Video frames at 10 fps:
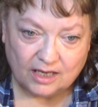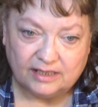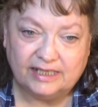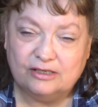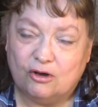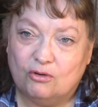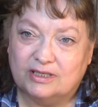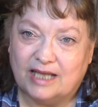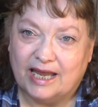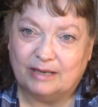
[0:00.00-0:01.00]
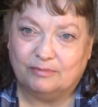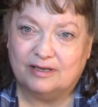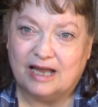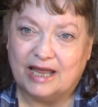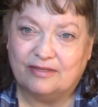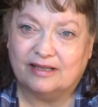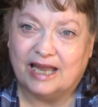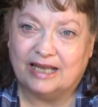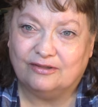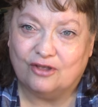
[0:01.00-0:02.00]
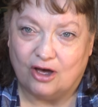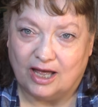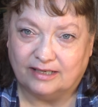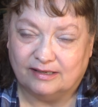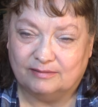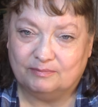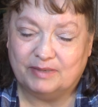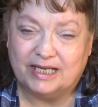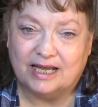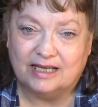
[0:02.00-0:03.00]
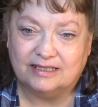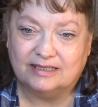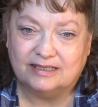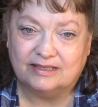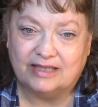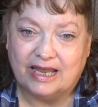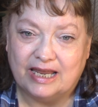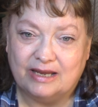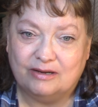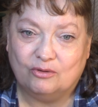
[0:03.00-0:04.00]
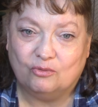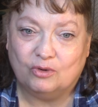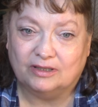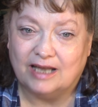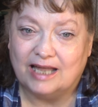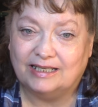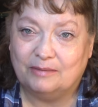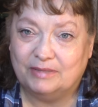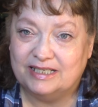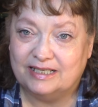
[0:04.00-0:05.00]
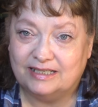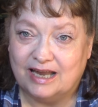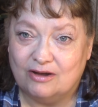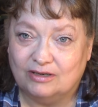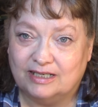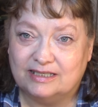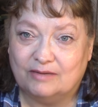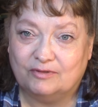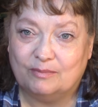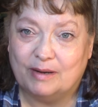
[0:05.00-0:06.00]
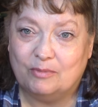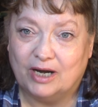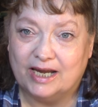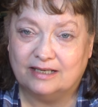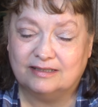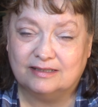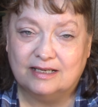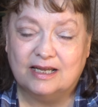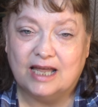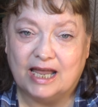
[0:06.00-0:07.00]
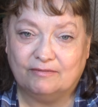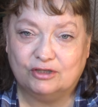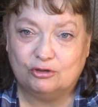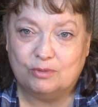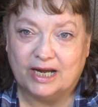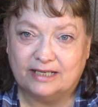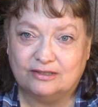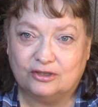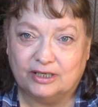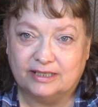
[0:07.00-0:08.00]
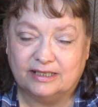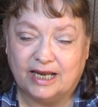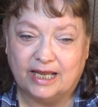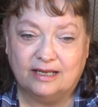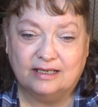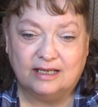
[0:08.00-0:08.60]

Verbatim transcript: Didn't go as I had I had thought because they will not let me sit down except for my breaks. I have two breaks during the day.